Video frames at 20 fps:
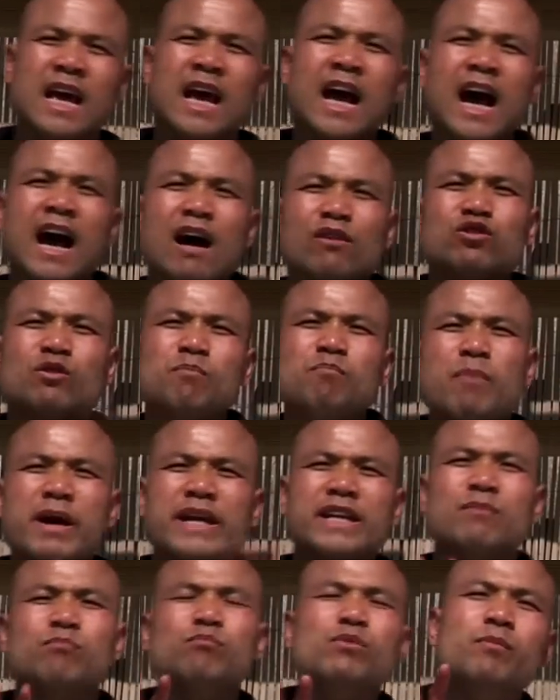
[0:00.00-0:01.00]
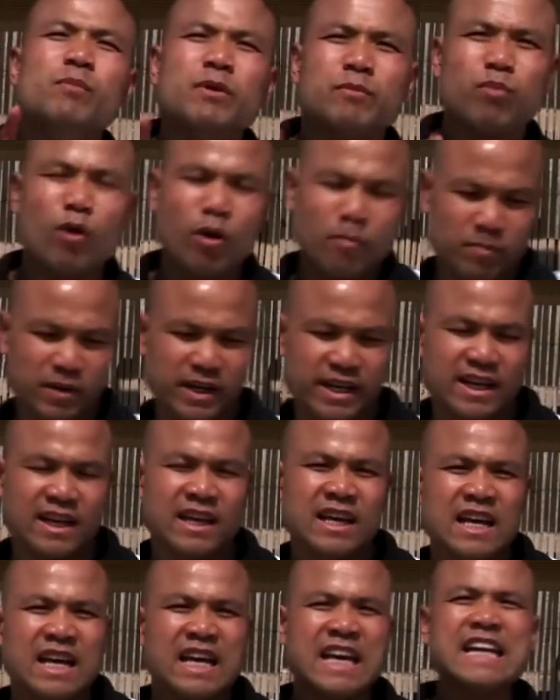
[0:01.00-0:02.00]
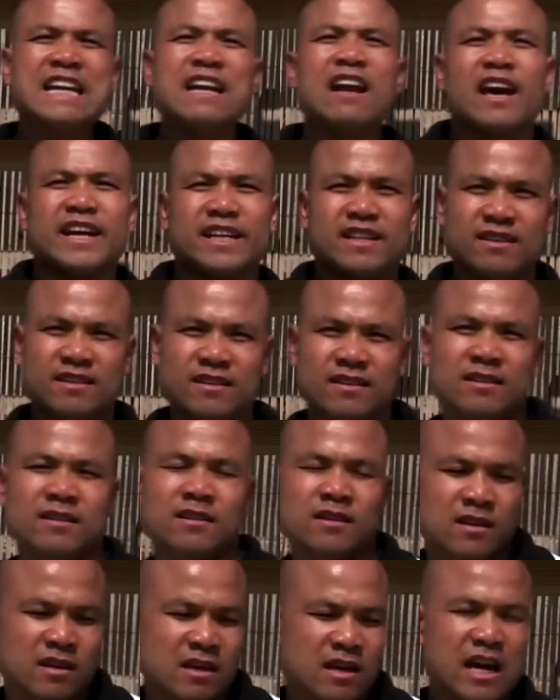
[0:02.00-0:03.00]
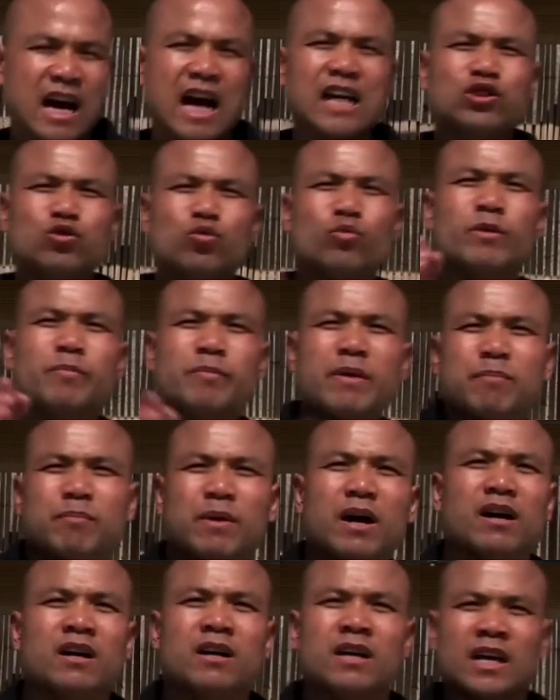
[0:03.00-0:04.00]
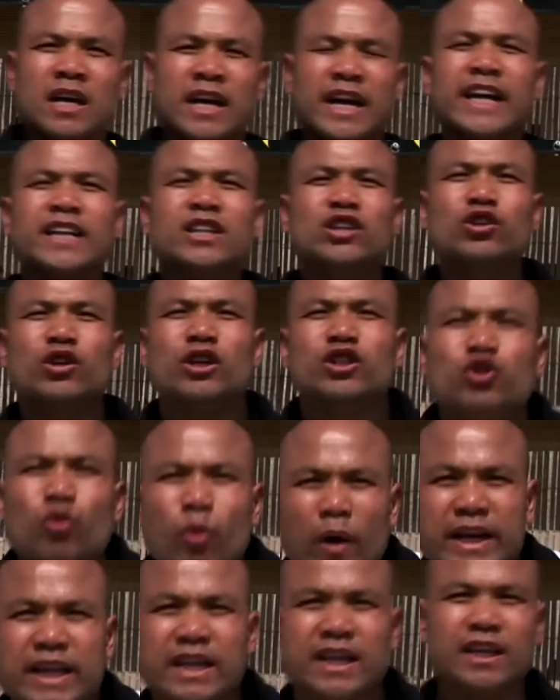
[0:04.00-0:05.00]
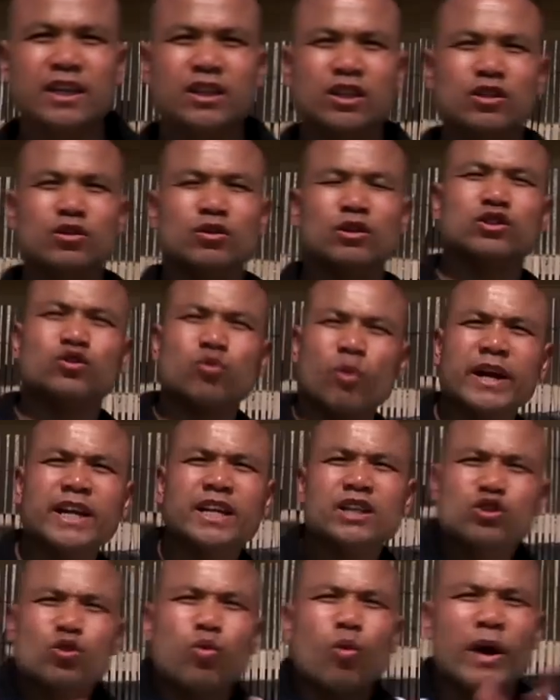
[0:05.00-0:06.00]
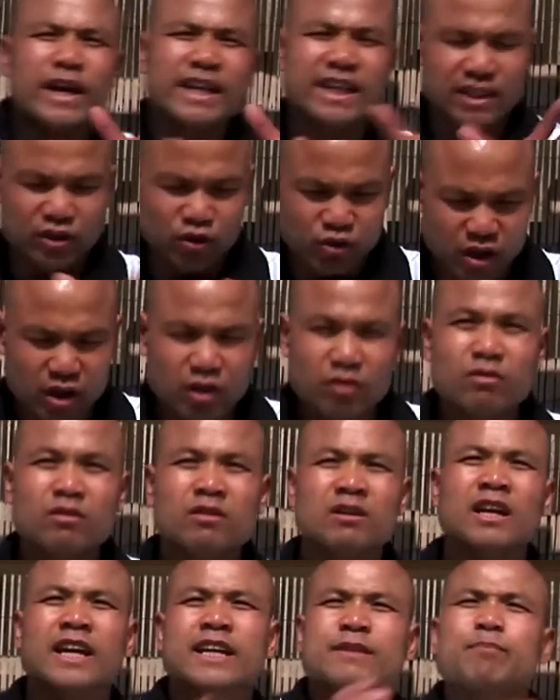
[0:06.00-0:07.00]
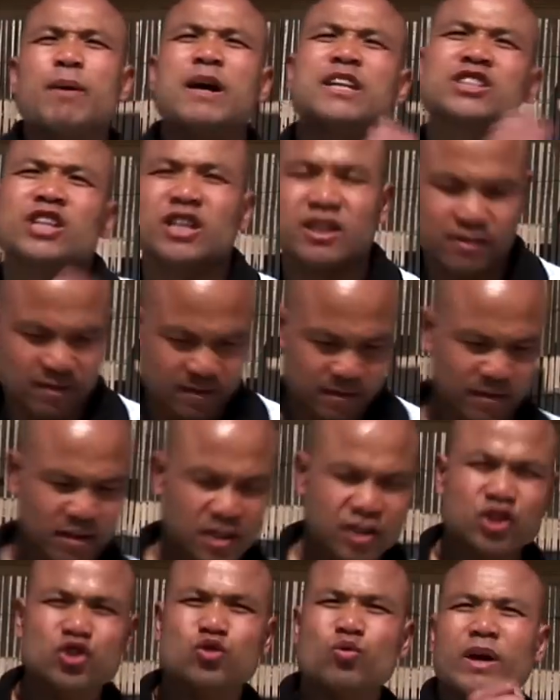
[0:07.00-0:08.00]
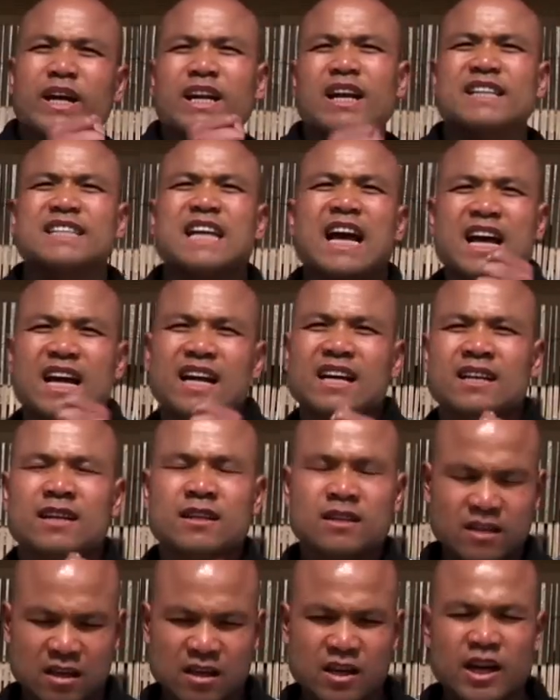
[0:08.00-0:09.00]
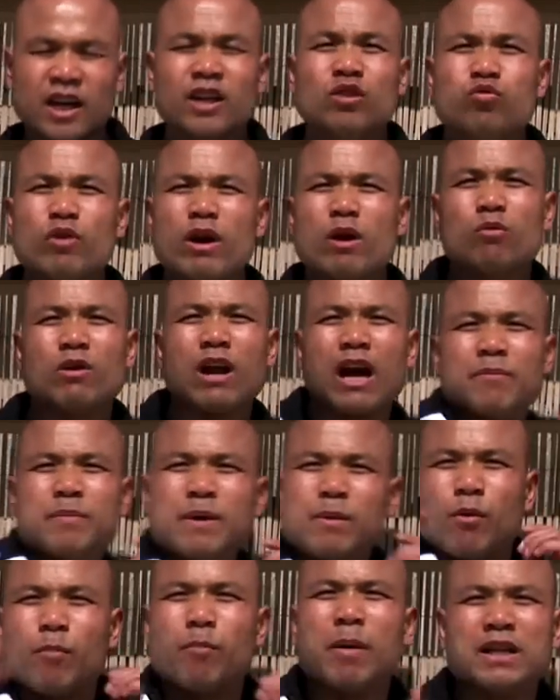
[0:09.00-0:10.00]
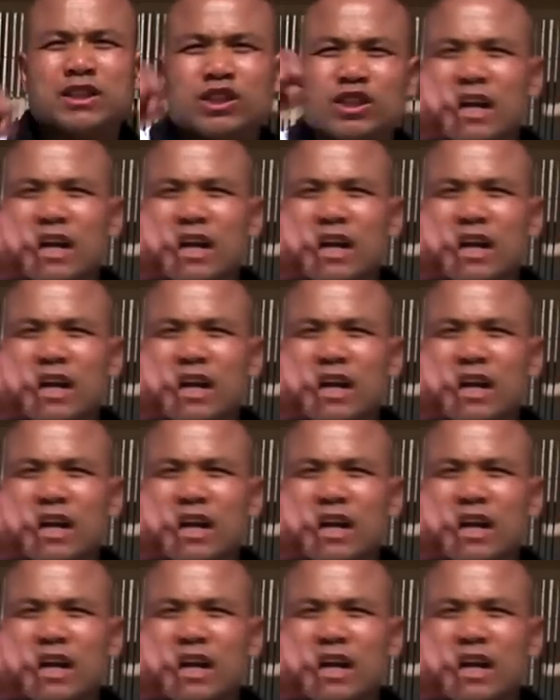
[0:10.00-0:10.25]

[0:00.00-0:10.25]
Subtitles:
how to make the movement properly in line. As you remember, into the training you do is punching, straight like that. In real life, people punching